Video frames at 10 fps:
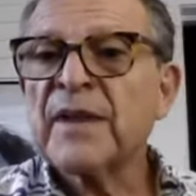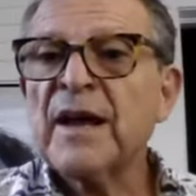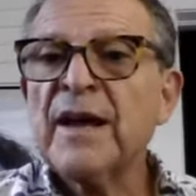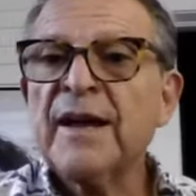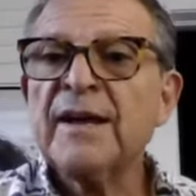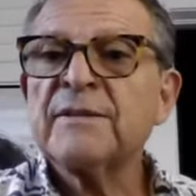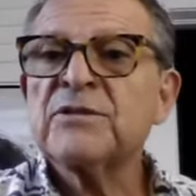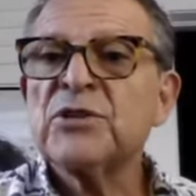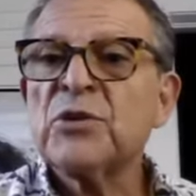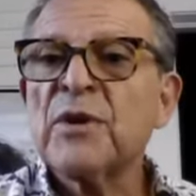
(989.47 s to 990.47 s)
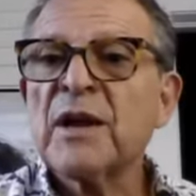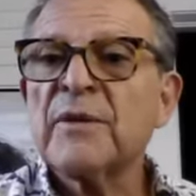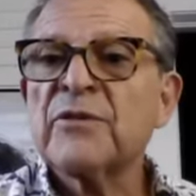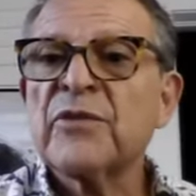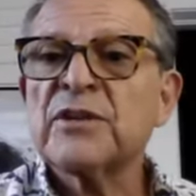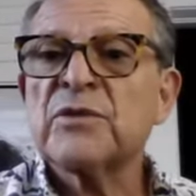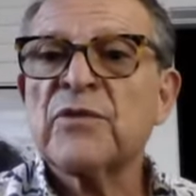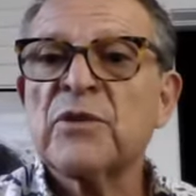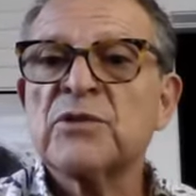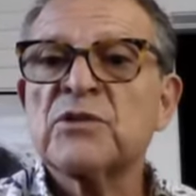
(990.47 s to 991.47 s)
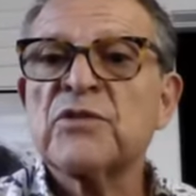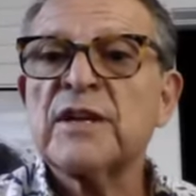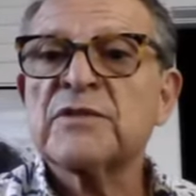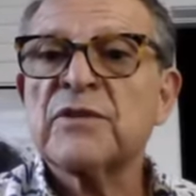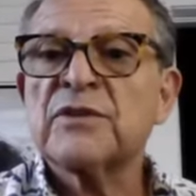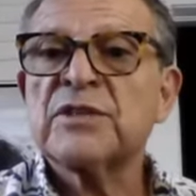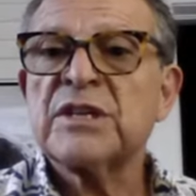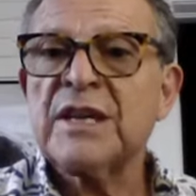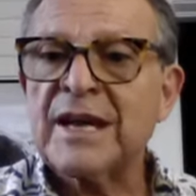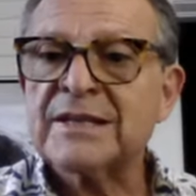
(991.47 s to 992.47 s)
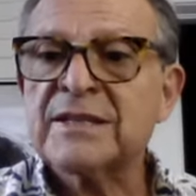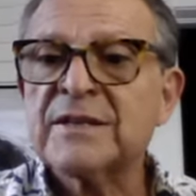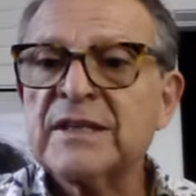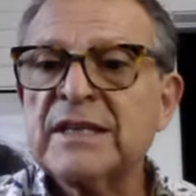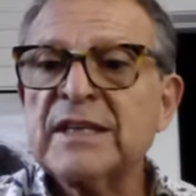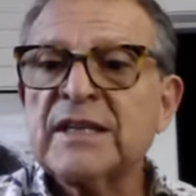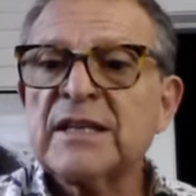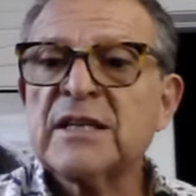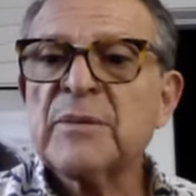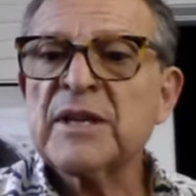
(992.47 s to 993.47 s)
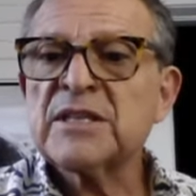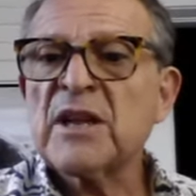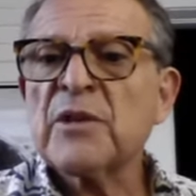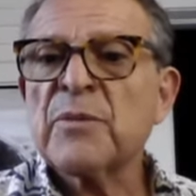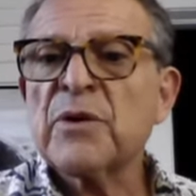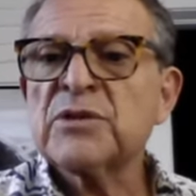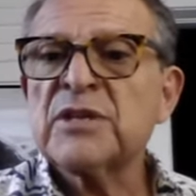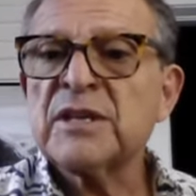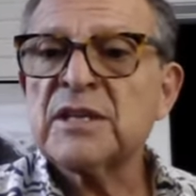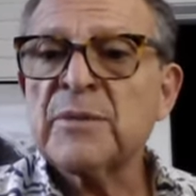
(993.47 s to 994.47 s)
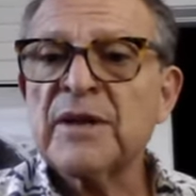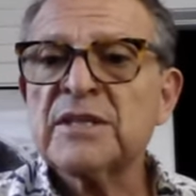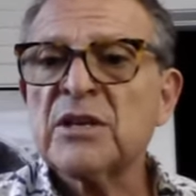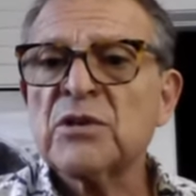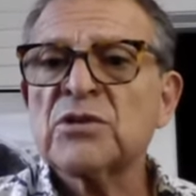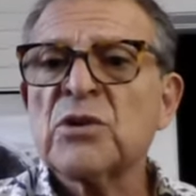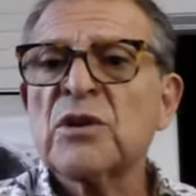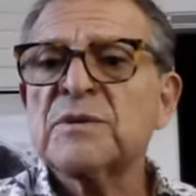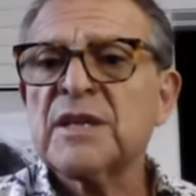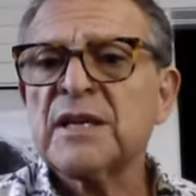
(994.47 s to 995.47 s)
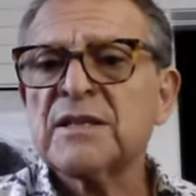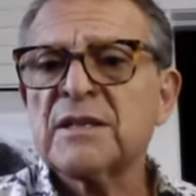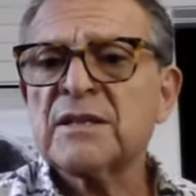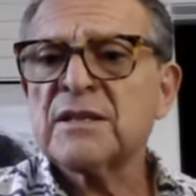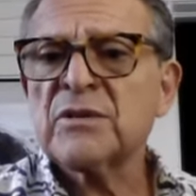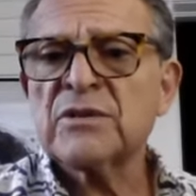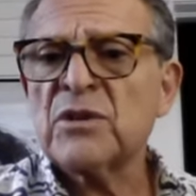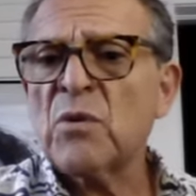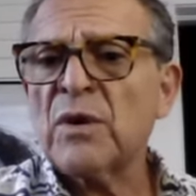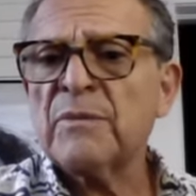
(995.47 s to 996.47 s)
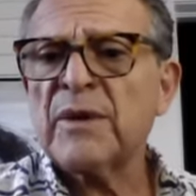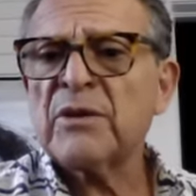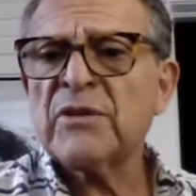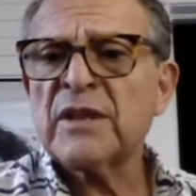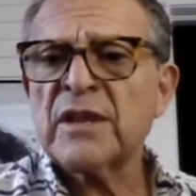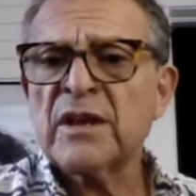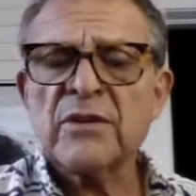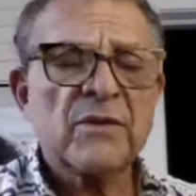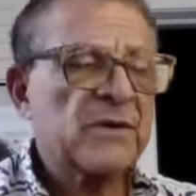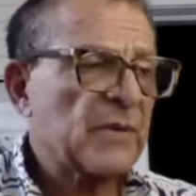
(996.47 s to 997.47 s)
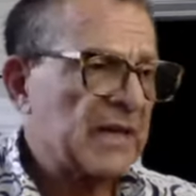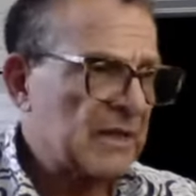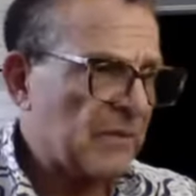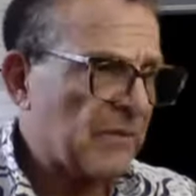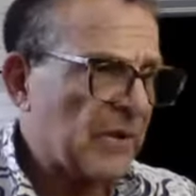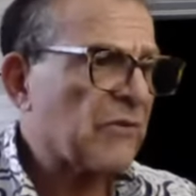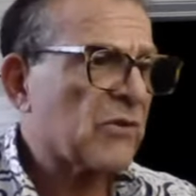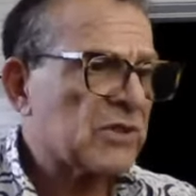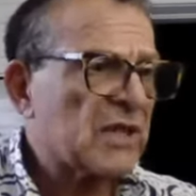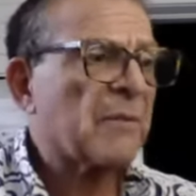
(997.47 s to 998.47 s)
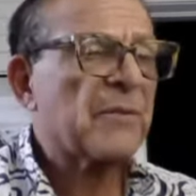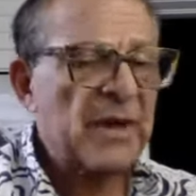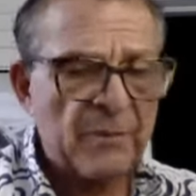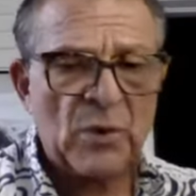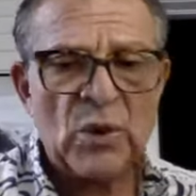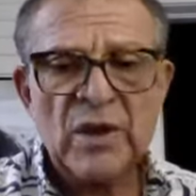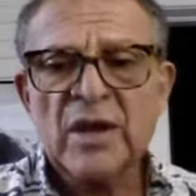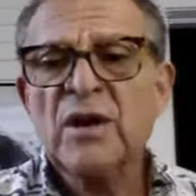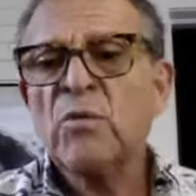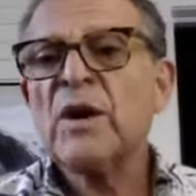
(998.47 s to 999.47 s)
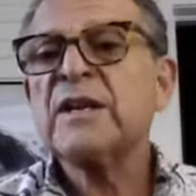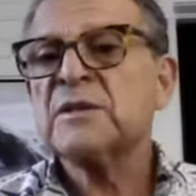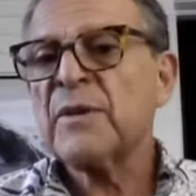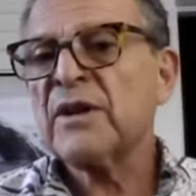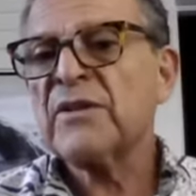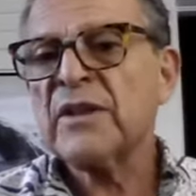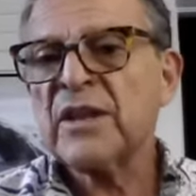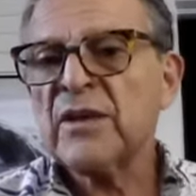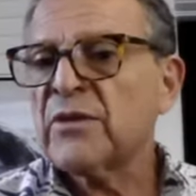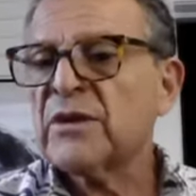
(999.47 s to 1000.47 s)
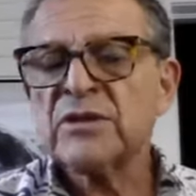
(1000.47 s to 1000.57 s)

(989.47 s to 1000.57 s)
Do you recommend fresh or frozen transfers? Yes. It depends on the person. It depends on your circumstances. There is no one better than the other, but for some people, one is better than the other.